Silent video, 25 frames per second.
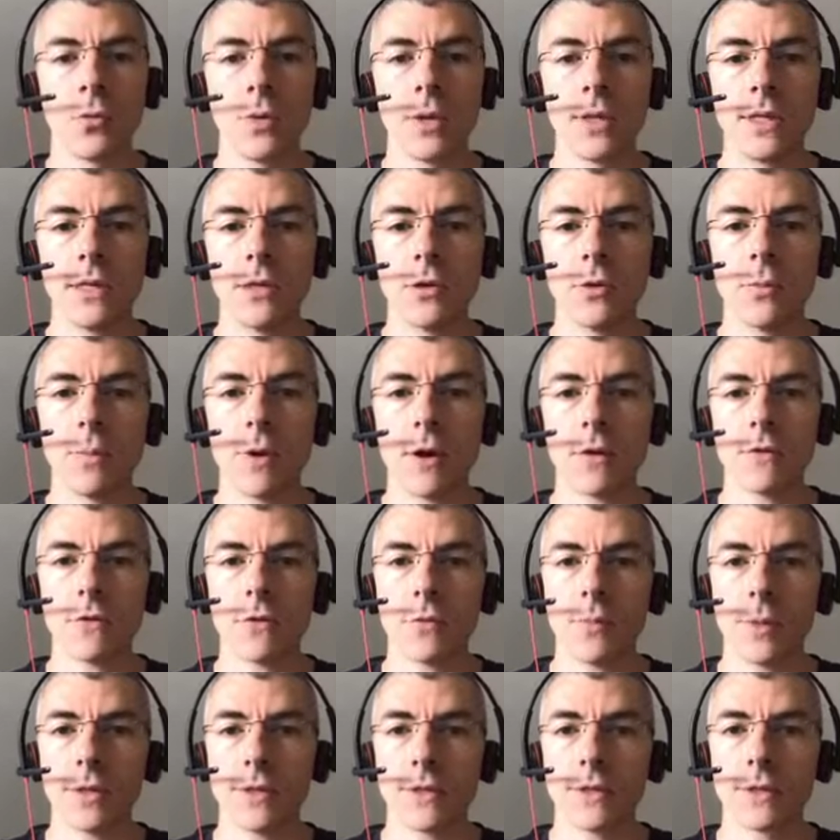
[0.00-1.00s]
We did a
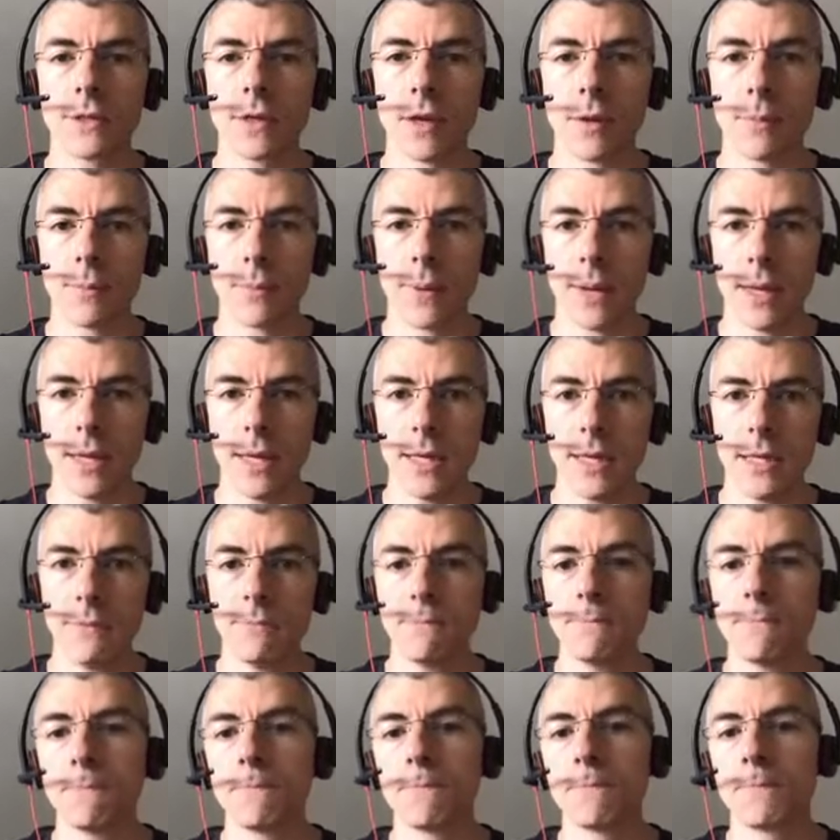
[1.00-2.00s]
performance
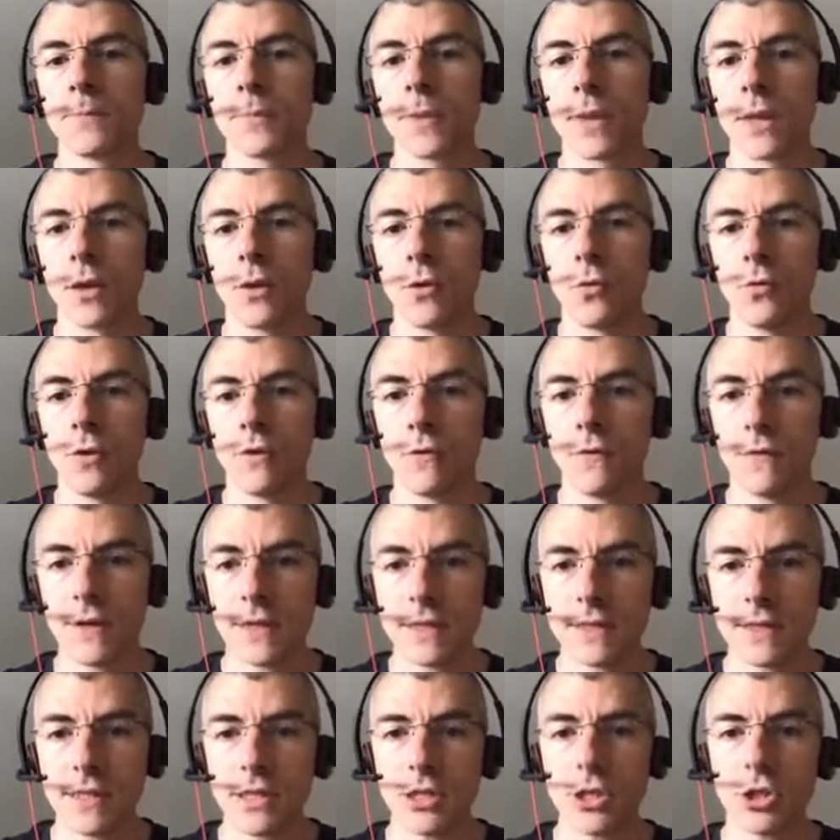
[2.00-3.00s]
campaign. We
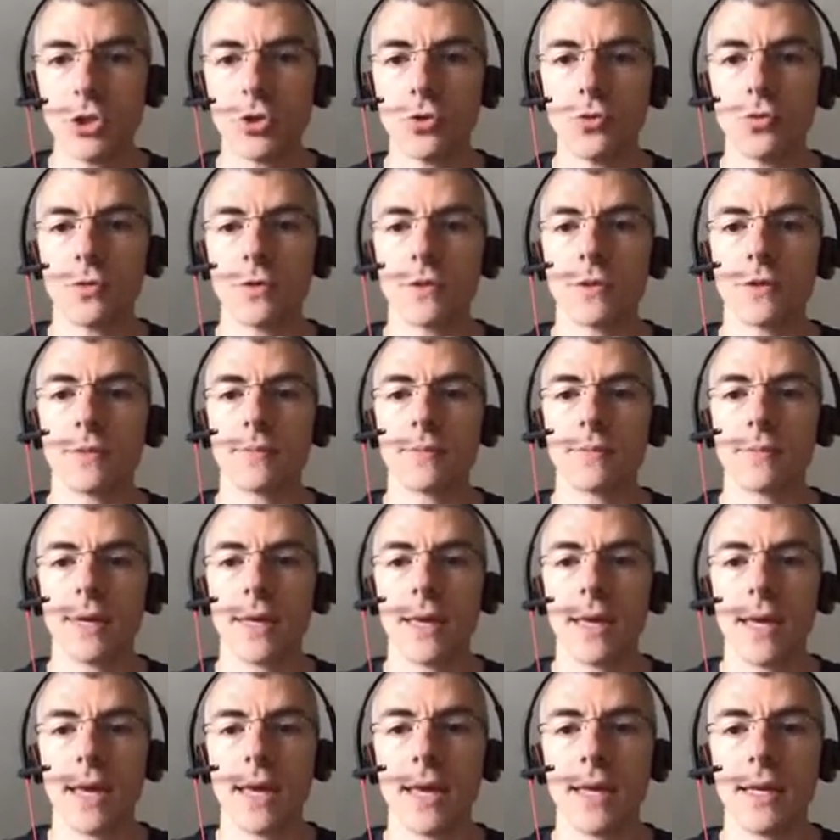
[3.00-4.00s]
fixed issues.
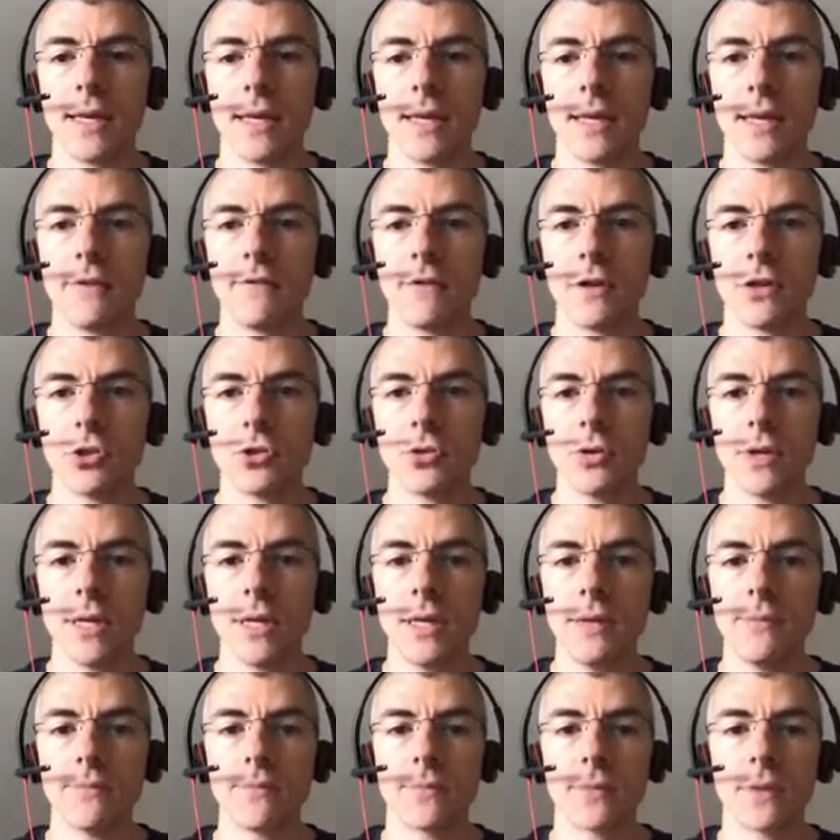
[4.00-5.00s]
And
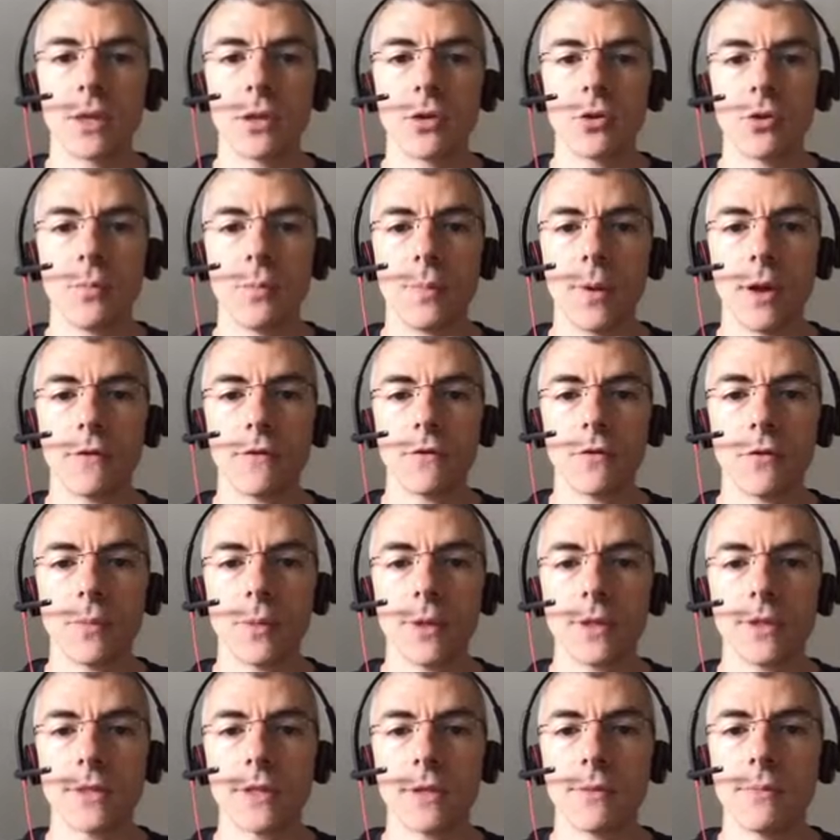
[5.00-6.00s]
eventually, the
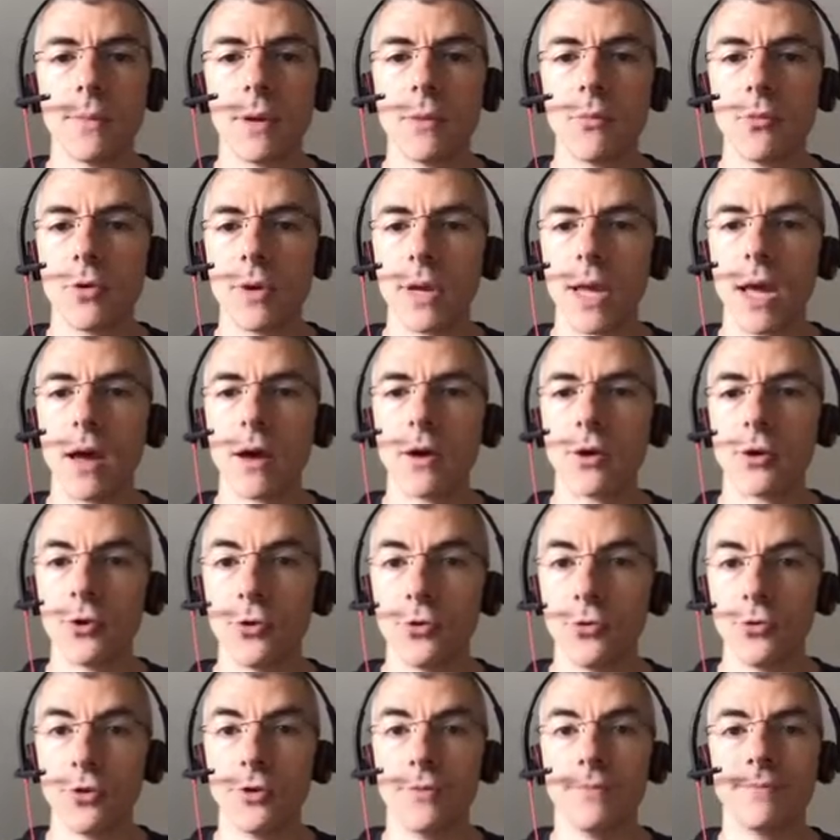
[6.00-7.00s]
performance and memory are
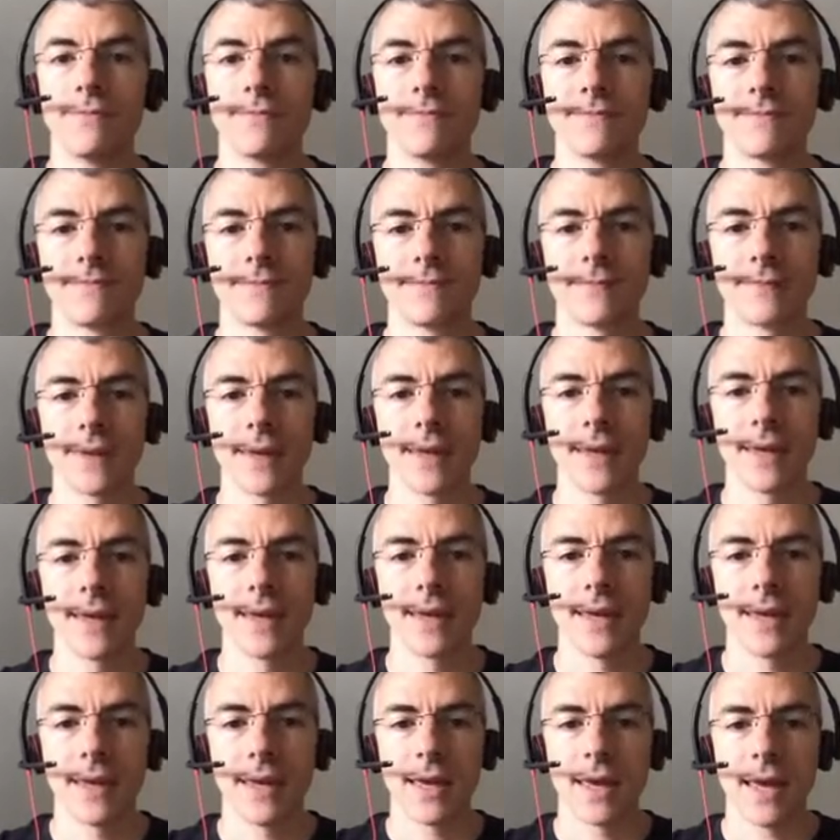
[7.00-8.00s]
good.
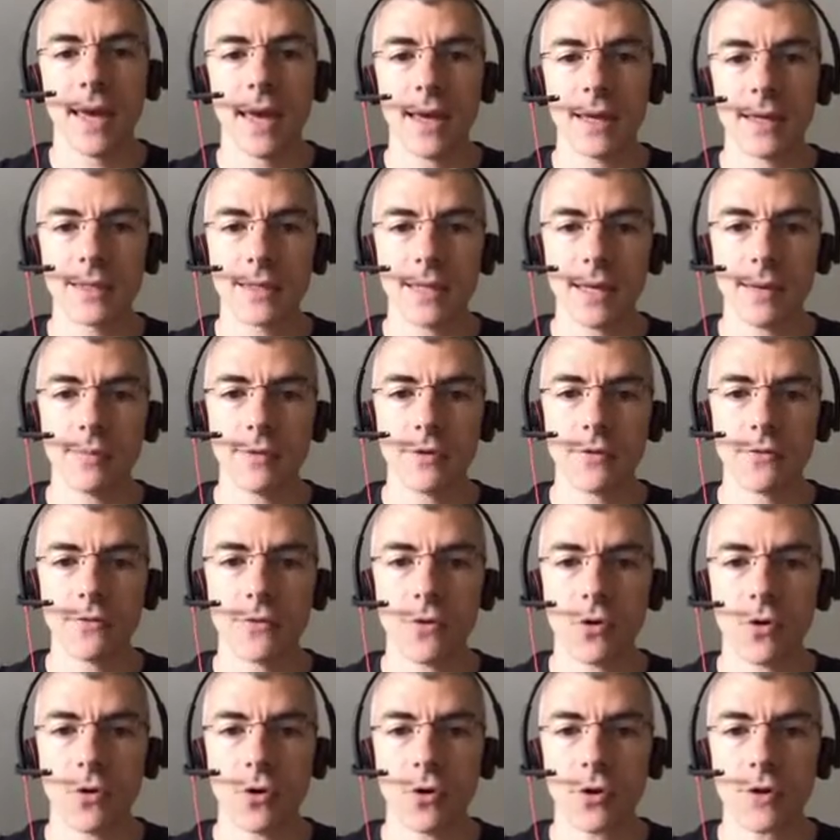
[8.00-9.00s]
Except
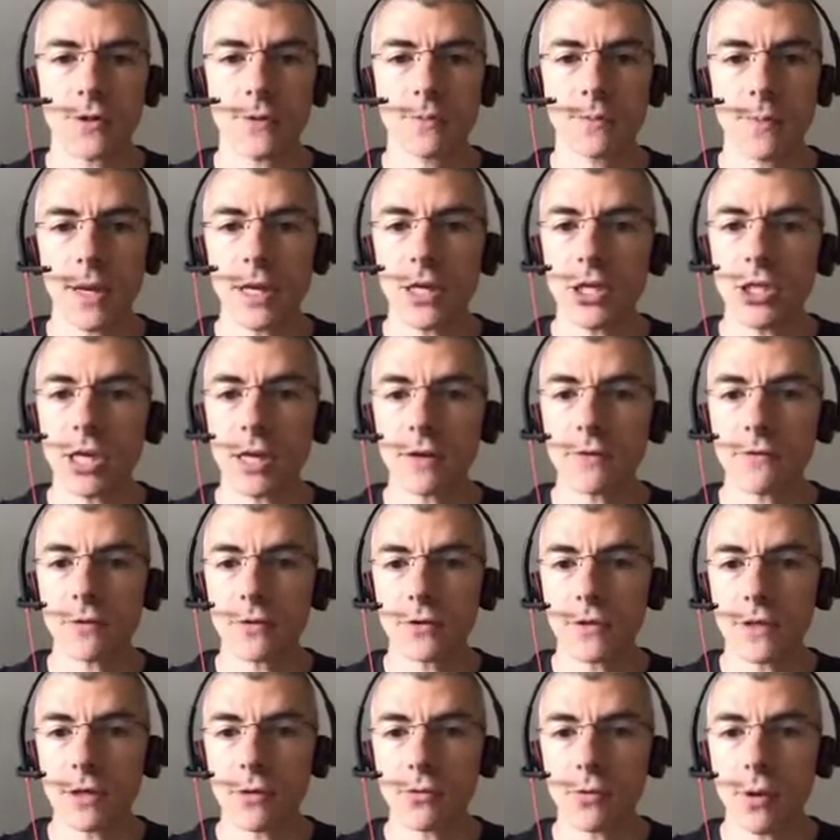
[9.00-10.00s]
for spellcheck
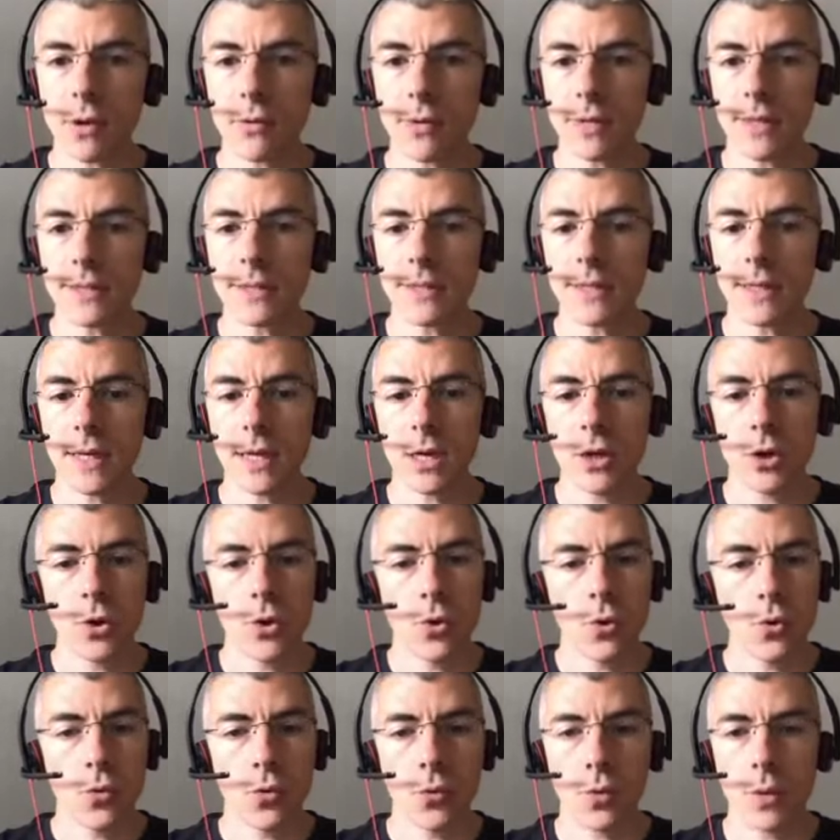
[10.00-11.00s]
fuzzy queries,
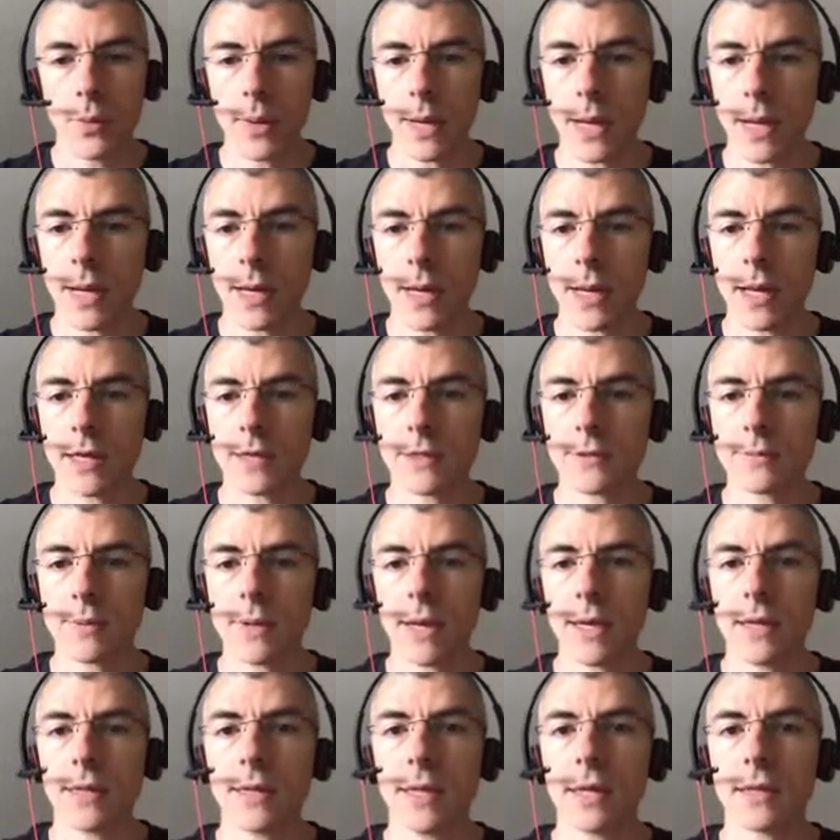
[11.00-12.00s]
we will
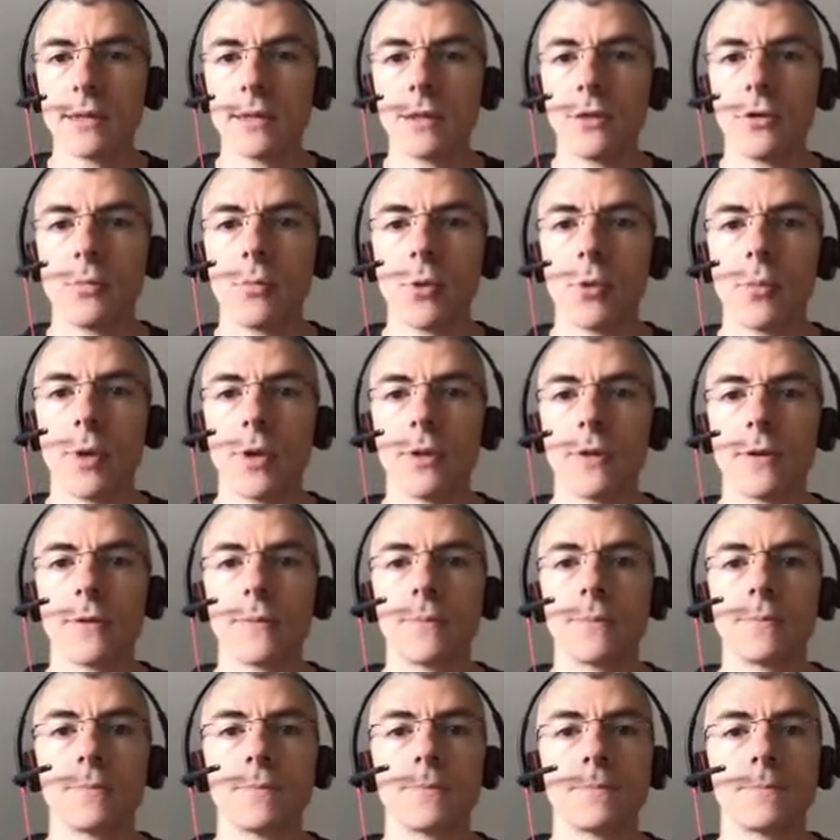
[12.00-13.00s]
explain that in a
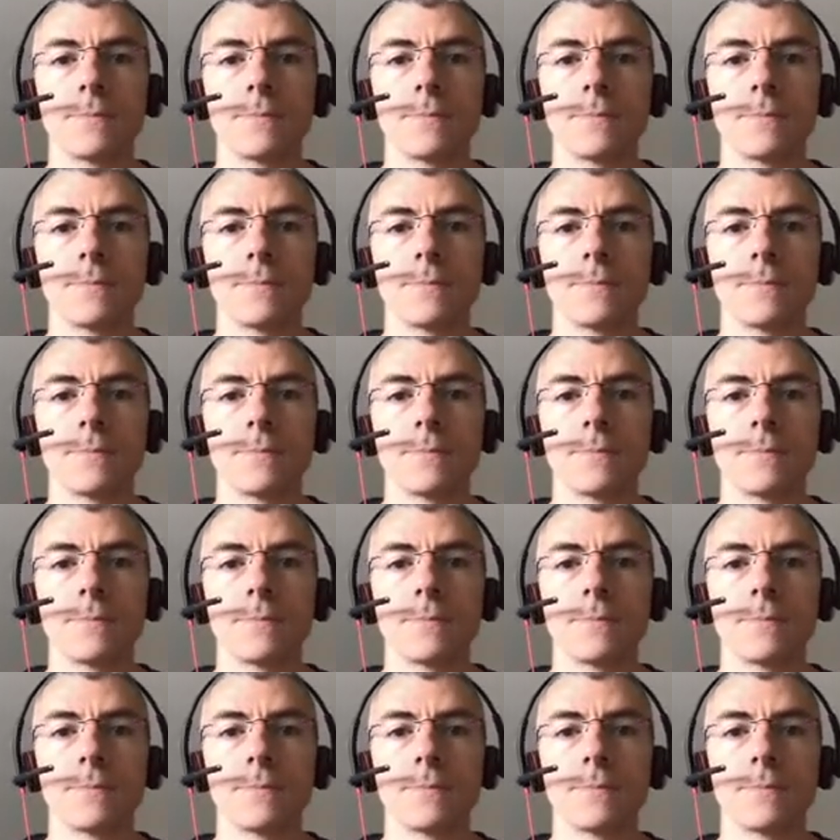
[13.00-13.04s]
moment.